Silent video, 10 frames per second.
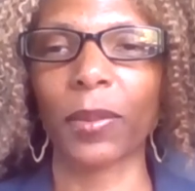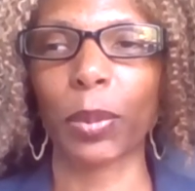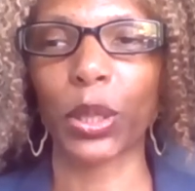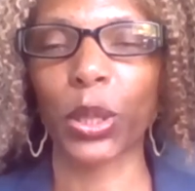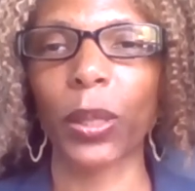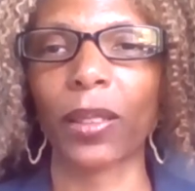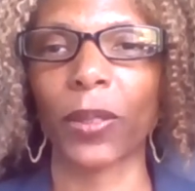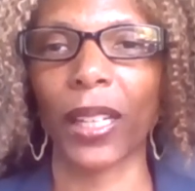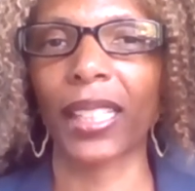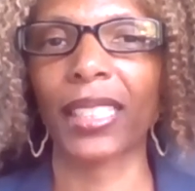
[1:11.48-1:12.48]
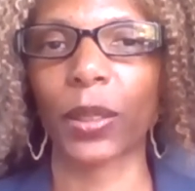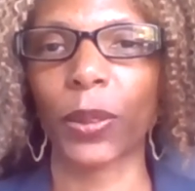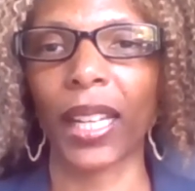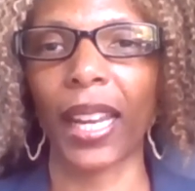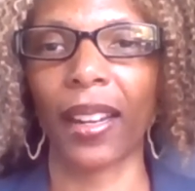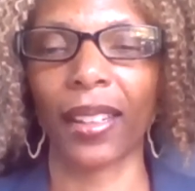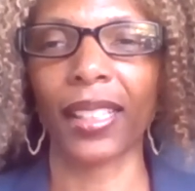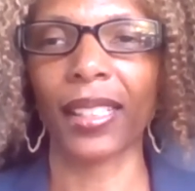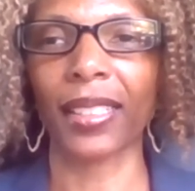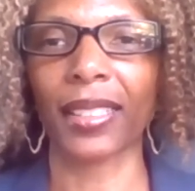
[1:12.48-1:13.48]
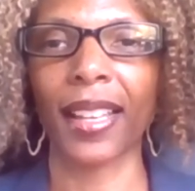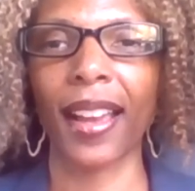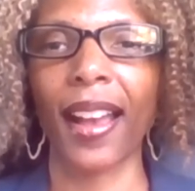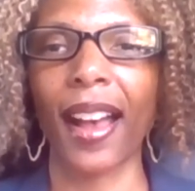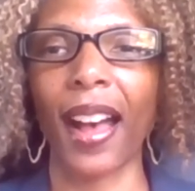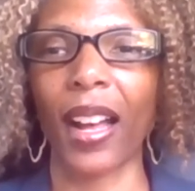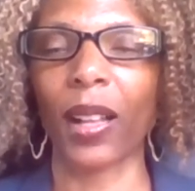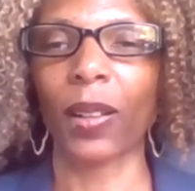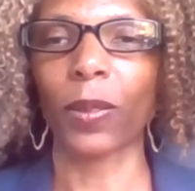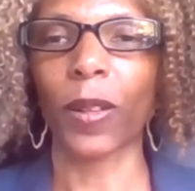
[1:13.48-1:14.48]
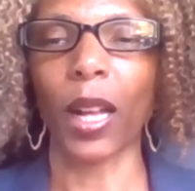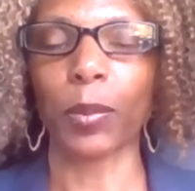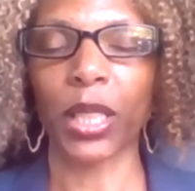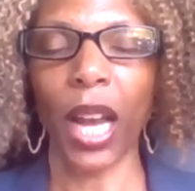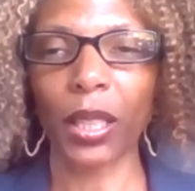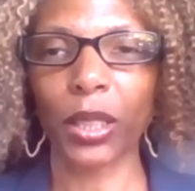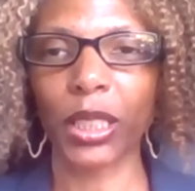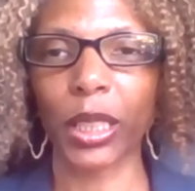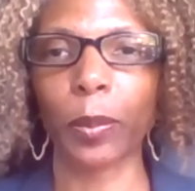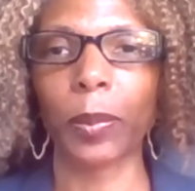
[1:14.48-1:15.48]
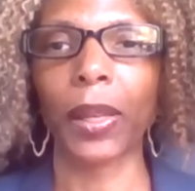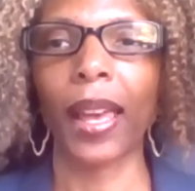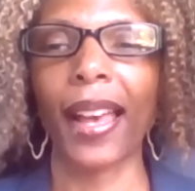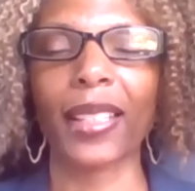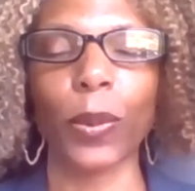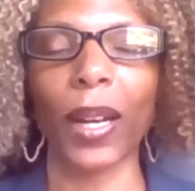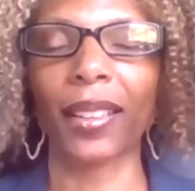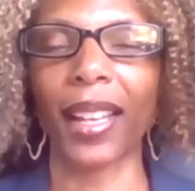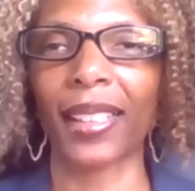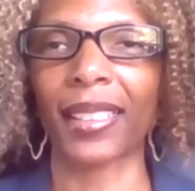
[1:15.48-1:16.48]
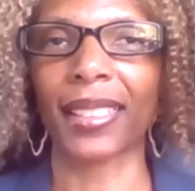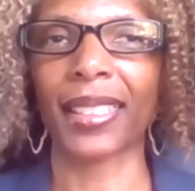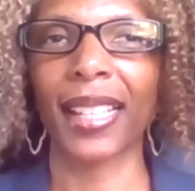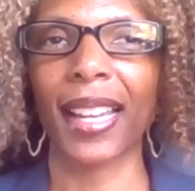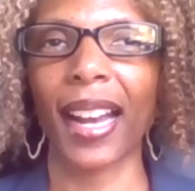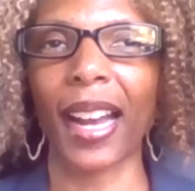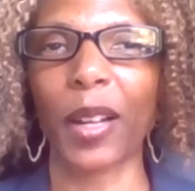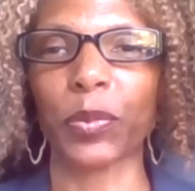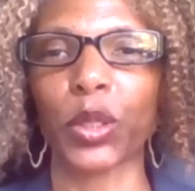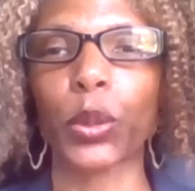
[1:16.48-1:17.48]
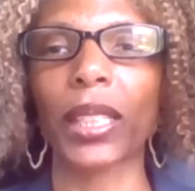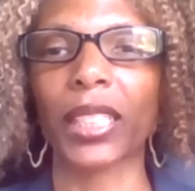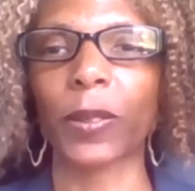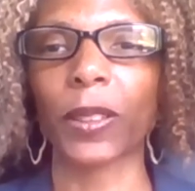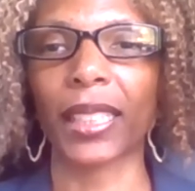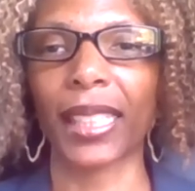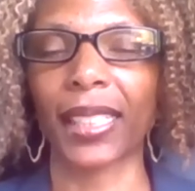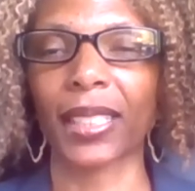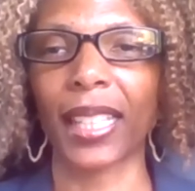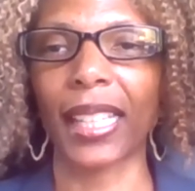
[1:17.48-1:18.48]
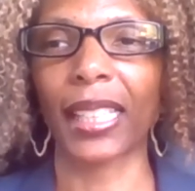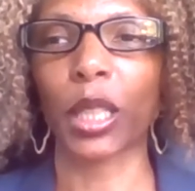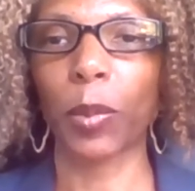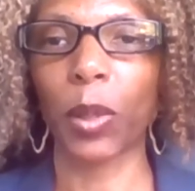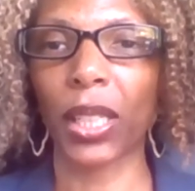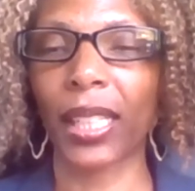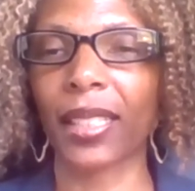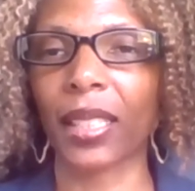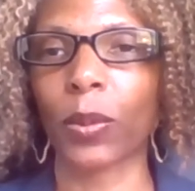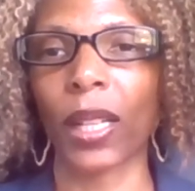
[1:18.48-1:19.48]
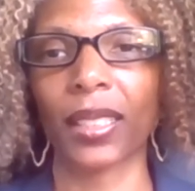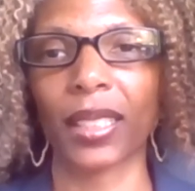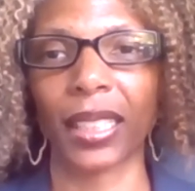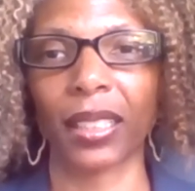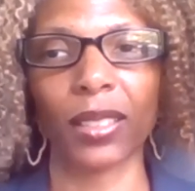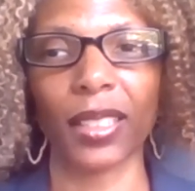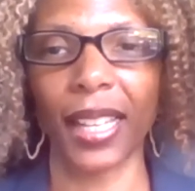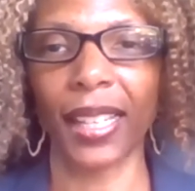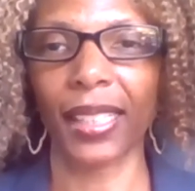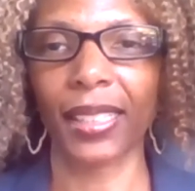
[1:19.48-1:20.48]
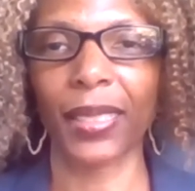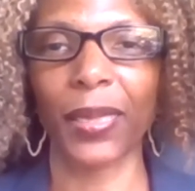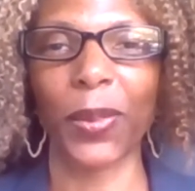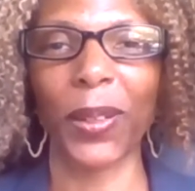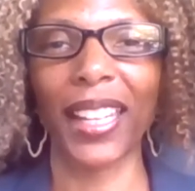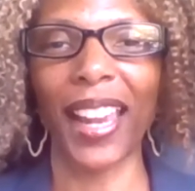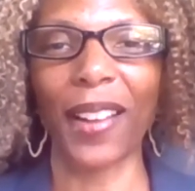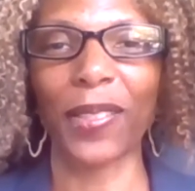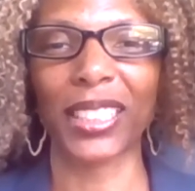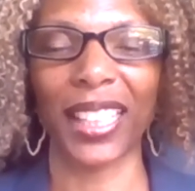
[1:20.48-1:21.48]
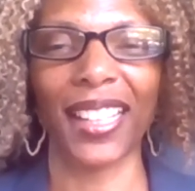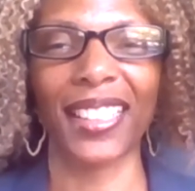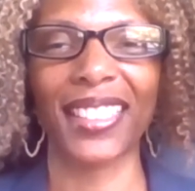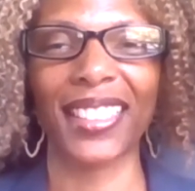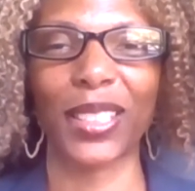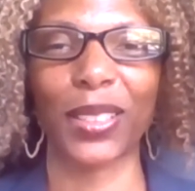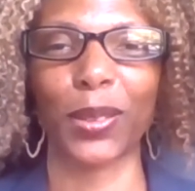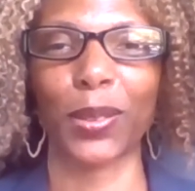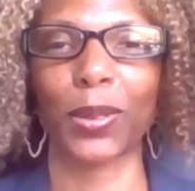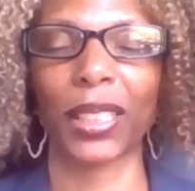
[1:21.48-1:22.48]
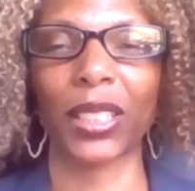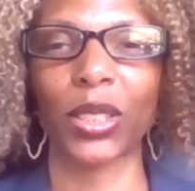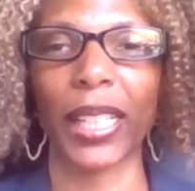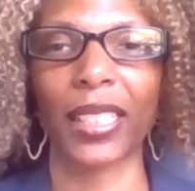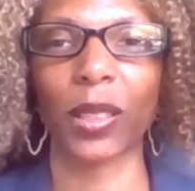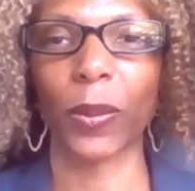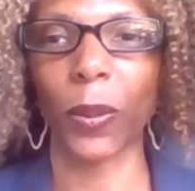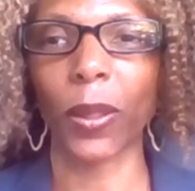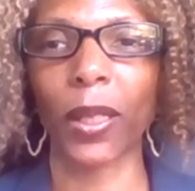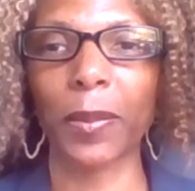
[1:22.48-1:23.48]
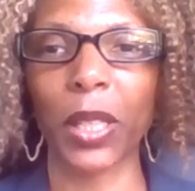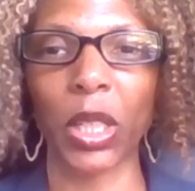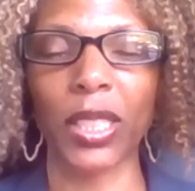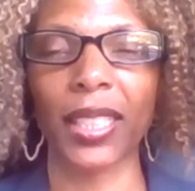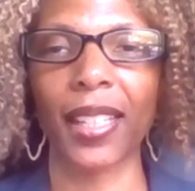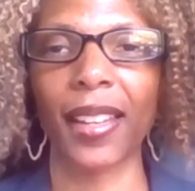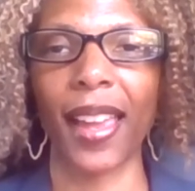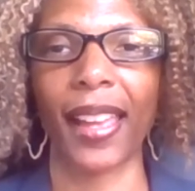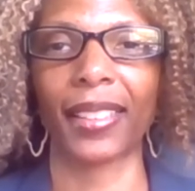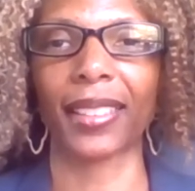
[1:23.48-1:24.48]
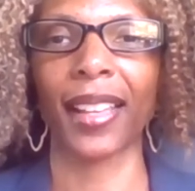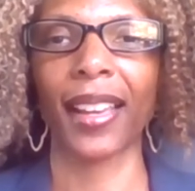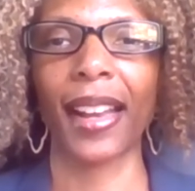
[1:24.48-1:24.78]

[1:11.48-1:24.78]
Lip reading: pursuing very different areas of scholarship, as well as doing different things in communities, as well as clinical settings. We have a chance to really transform nursing and